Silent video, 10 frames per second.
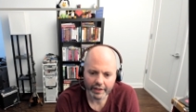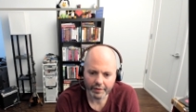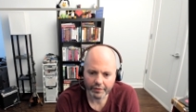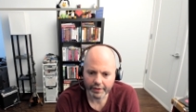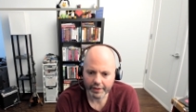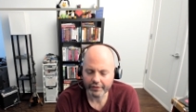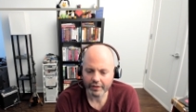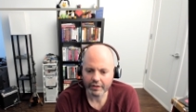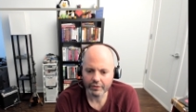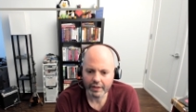other things that
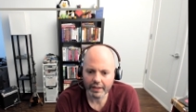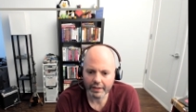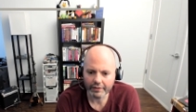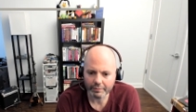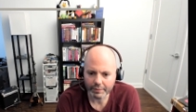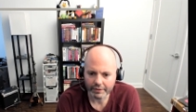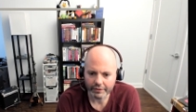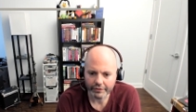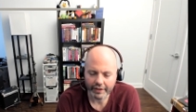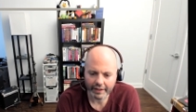you need to build
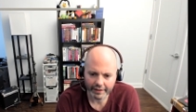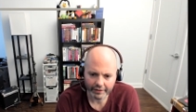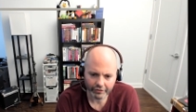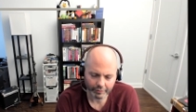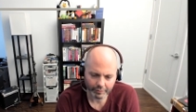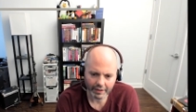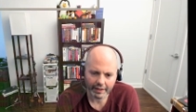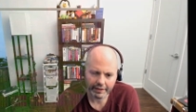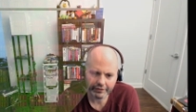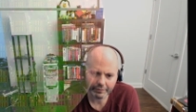a leadership
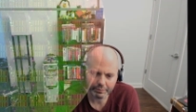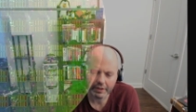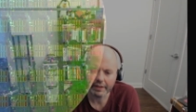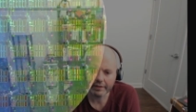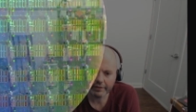class product.